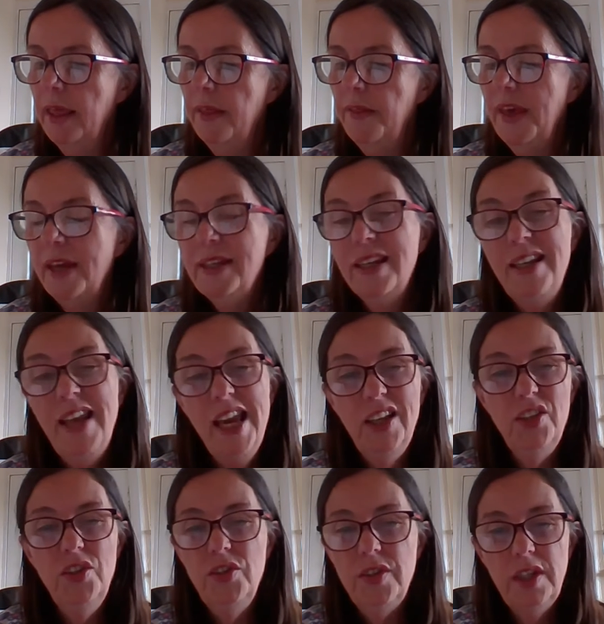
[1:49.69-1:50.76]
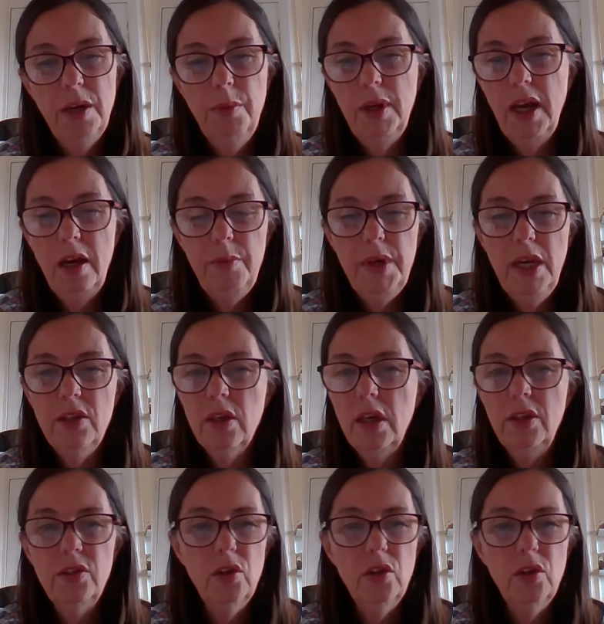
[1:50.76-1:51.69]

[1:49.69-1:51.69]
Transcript: They had connections there. Malawi and